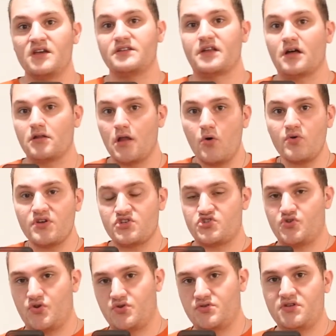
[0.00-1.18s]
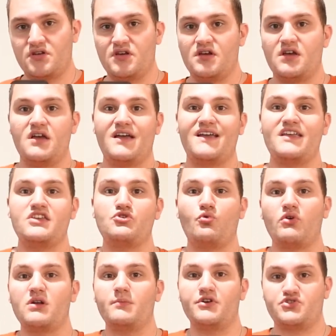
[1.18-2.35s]
Now, low Ison, you
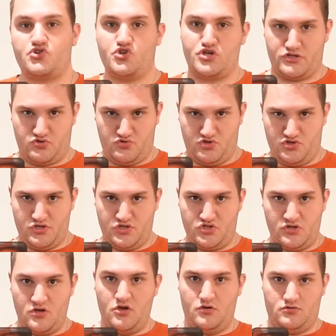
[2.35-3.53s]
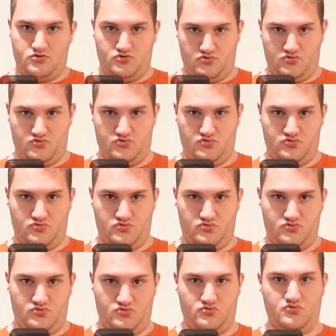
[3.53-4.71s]
want to make sure you're not doing this.
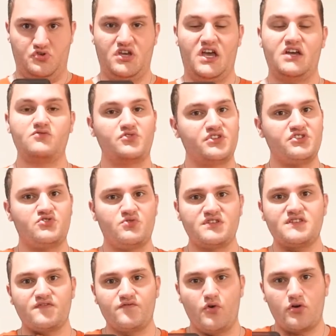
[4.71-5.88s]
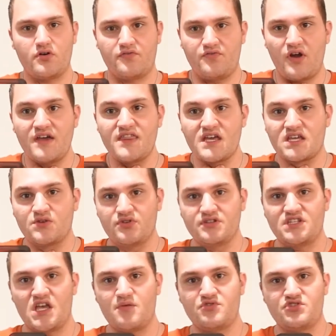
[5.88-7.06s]
Ooh, and really doing some vocal fry. That can really
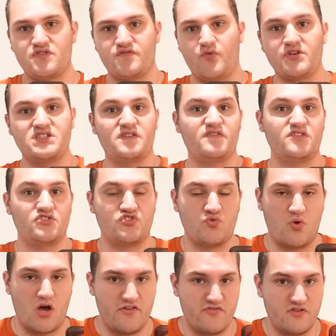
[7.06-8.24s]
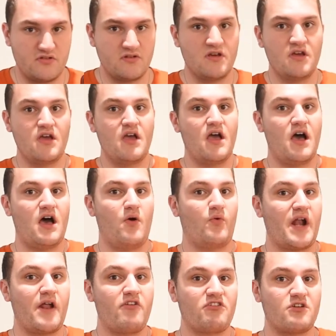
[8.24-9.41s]
damage your voice if you do it too often. What
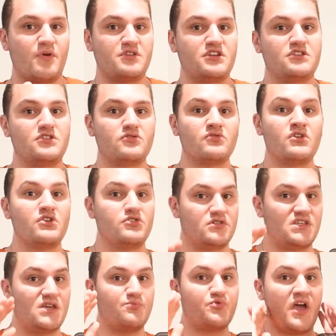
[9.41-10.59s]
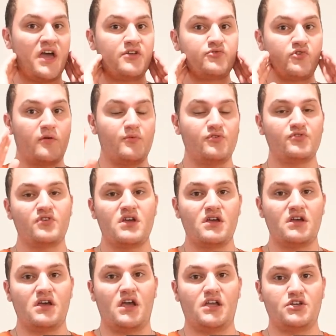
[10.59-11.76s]
I recommend you do, you keep your head normal.
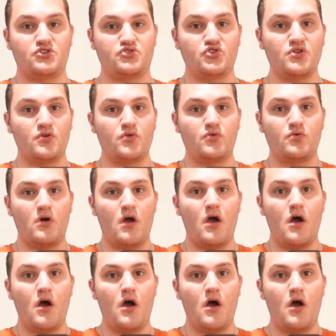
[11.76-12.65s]
You do the ooh.